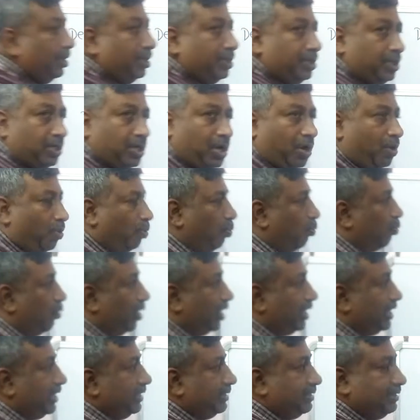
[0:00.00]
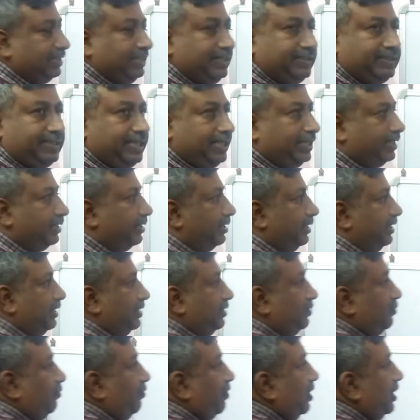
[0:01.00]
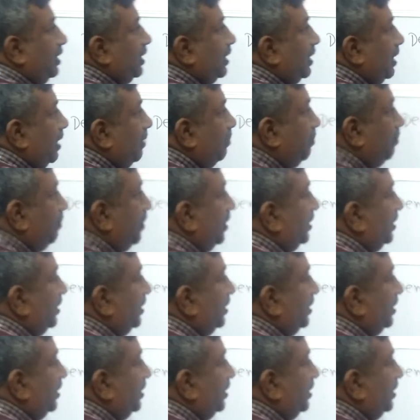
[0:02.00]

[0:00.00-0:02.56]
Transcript: Now, what is cc? It is 1 gram per